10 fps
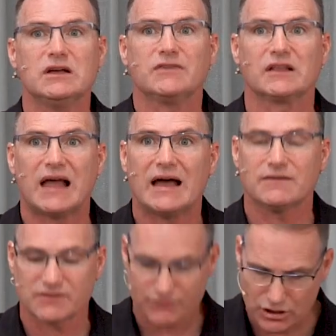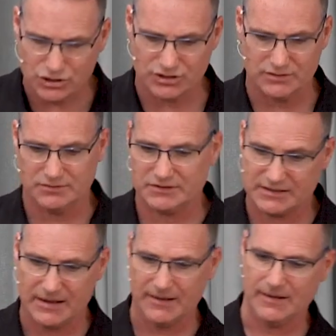in the lives of Christians.
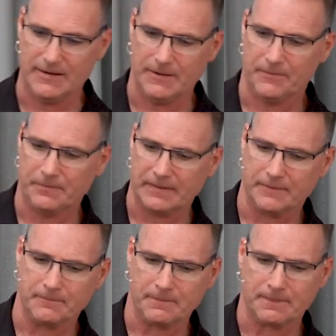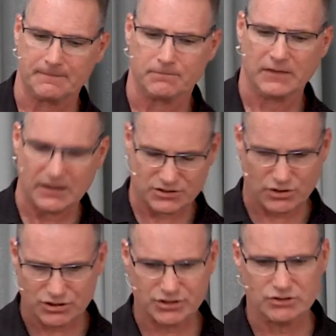Yes,
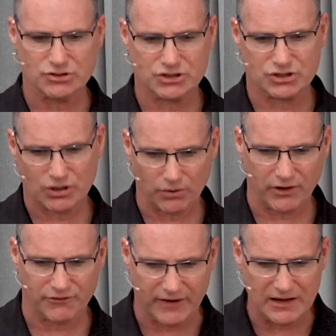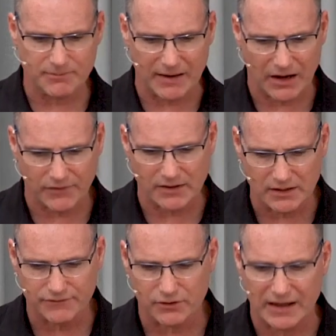Christians show their faith by how they
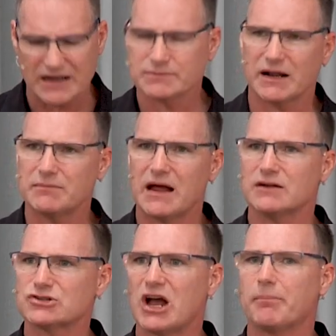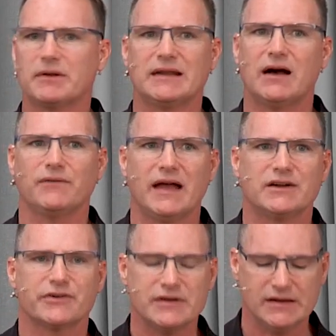live their lives, but I'm not chopping down
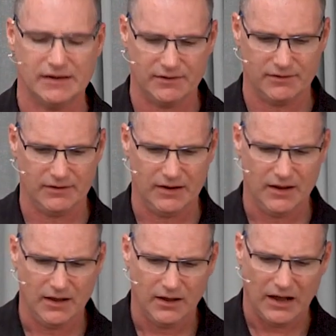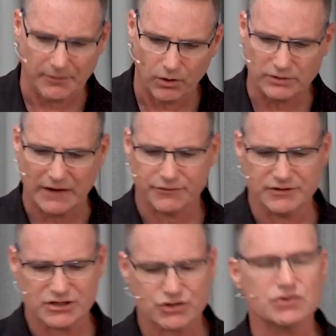that tree here. I'm going after
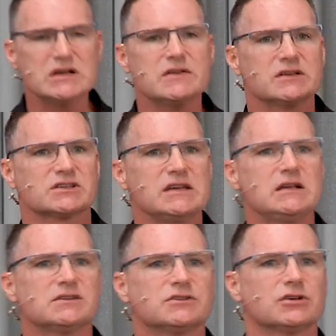this tree that seeks its